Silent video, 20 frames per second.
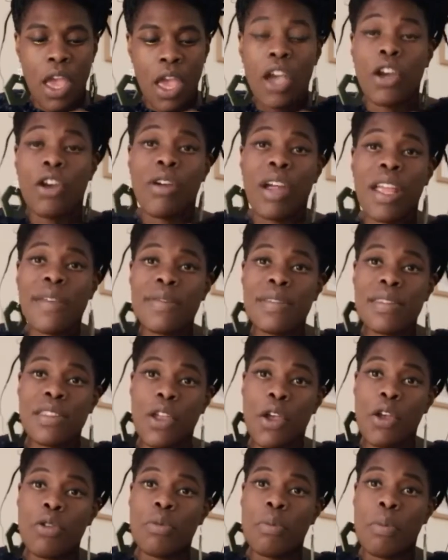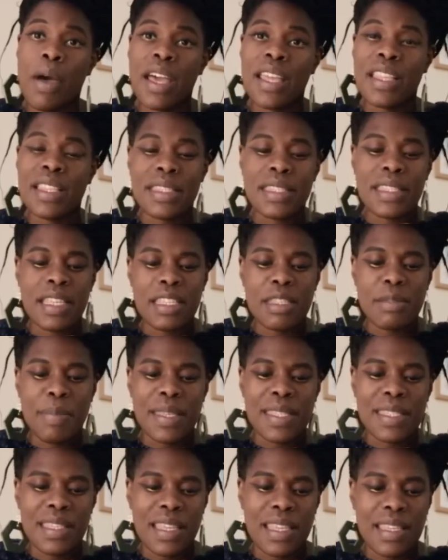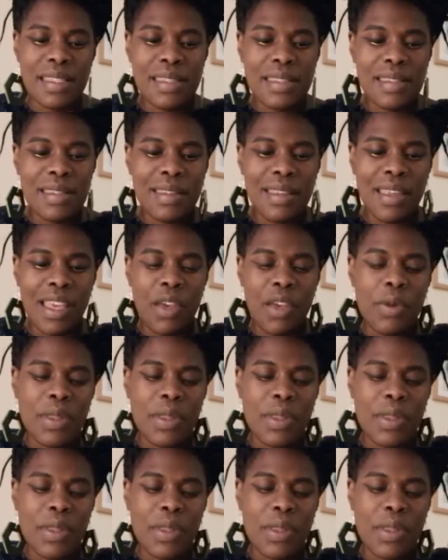A gravestone minds its business,